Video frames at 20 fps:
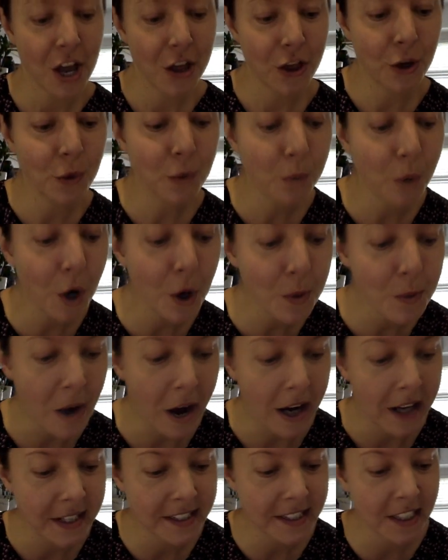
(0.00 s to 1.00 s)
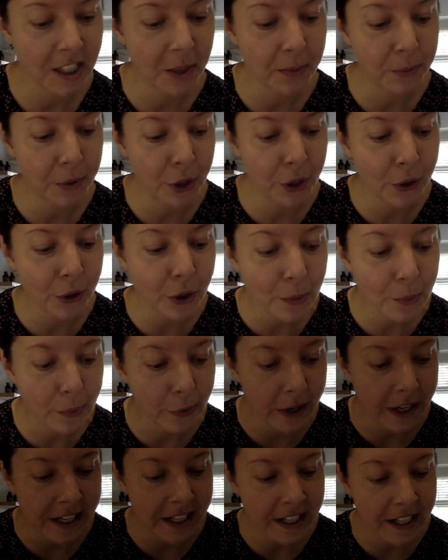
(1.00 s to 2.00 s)
The robot's computer
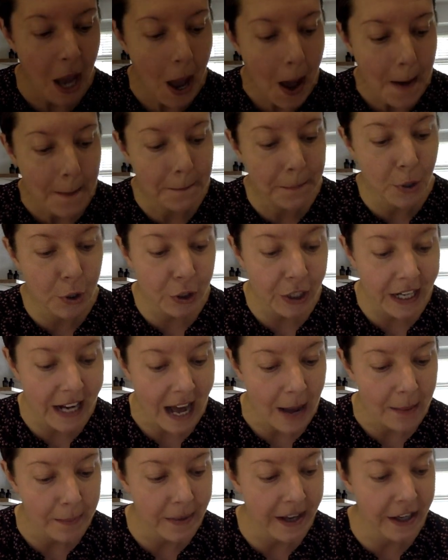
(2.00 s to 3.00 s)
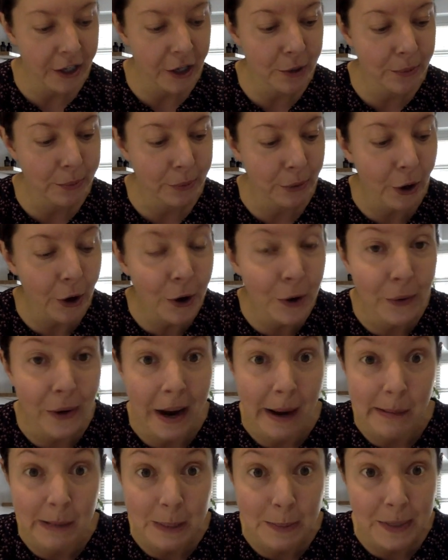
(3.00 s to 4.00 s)
brain booted up and her
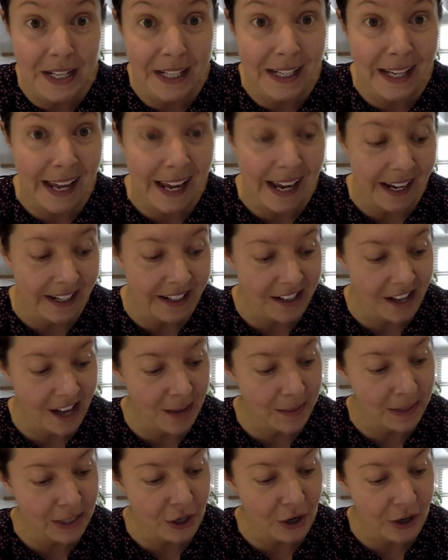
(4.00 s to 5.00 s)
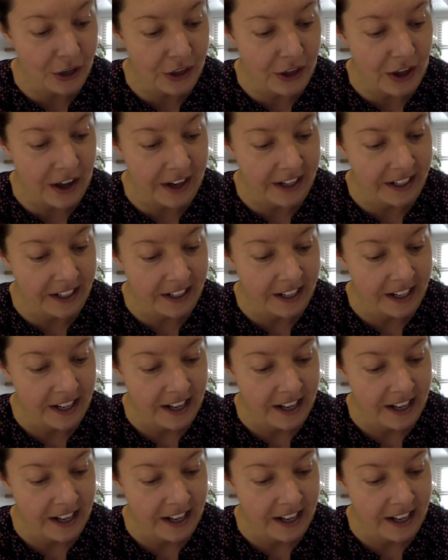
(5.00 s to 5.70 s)
programs began coming online.